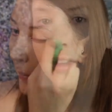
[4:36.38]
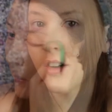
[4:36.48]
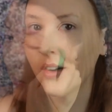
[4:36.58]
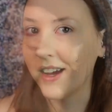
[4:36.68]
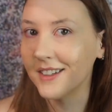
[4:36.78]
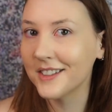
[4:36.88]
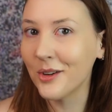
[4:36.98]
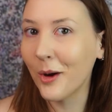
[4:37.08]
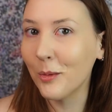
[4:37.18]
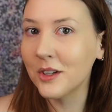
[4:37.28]
Okay, so
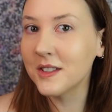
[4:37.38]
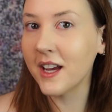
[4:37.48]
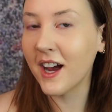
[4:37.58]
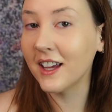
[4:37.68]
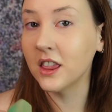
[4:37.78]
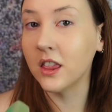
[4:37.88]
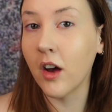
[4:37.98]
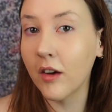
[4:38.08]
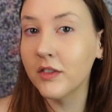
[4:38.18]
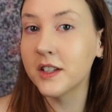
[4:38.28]
I will say I
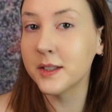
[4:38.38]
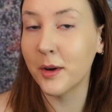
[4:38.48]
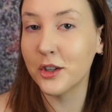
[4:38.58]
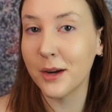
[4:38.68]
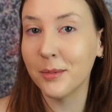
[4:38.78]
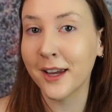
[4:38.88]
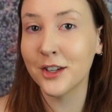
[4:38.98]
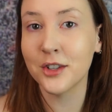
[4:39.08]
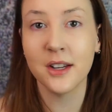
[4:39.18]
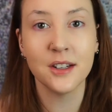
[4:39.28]
love the sponge
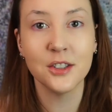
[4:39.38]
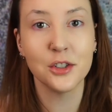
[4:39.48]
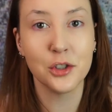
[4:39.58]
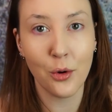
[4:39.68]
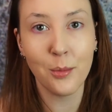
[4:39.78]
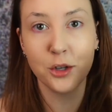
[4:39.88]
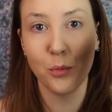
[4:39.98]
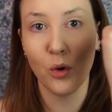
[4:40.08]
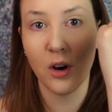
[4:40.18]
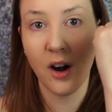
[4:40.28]
application so much
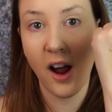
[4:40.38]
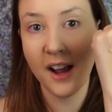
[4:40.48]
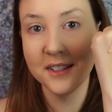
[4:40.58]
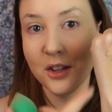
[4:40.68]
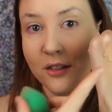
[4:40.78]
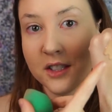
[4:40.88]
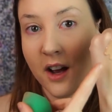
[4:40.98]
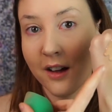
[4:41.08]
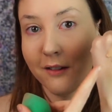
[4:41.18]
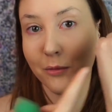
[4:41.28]
more. I still have a
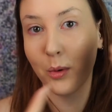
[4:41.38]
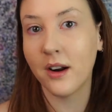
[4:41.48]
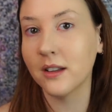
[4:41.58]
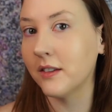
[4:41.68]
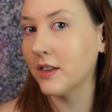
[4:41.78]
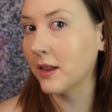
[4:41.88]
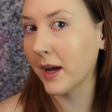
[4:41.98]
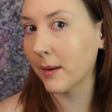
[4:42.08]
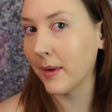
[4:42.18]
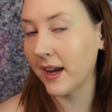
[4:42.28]
ton of product left on the
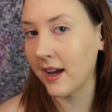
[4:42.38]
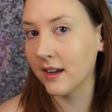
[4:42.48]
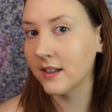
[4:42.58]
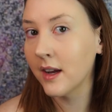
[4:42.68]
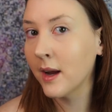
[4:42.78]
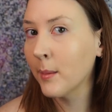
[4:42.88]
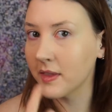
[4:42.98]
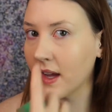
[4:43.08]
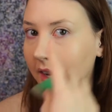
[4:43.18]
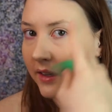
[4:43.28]
back of my hand,
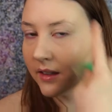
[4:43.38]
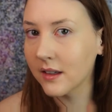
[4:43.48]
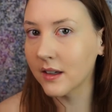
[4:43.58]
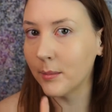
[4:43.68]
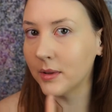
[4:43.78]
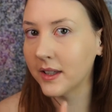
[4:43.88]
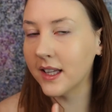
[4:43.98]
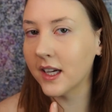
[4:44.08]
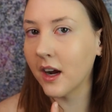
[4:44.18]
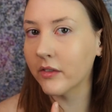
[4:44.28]
but that
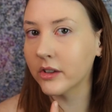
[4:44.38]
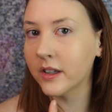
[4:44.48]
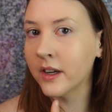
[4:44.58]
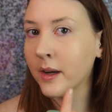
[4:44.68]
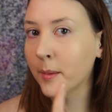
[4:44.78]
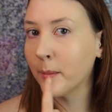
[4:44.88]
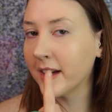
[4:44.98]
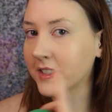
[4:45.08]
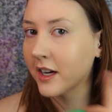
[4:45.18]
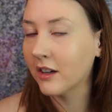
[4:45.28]
completely covered my
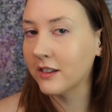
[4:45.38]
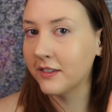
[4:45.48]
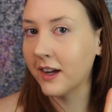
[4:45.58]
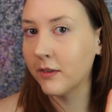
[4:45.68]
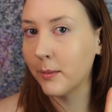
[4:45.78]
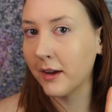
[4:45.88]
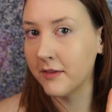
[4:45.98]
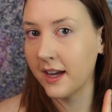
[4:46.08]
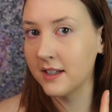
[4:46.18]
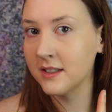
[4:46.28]
entire left half of my
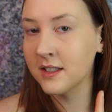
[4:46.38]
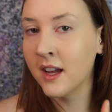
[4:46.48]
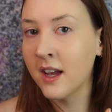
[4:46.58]
face.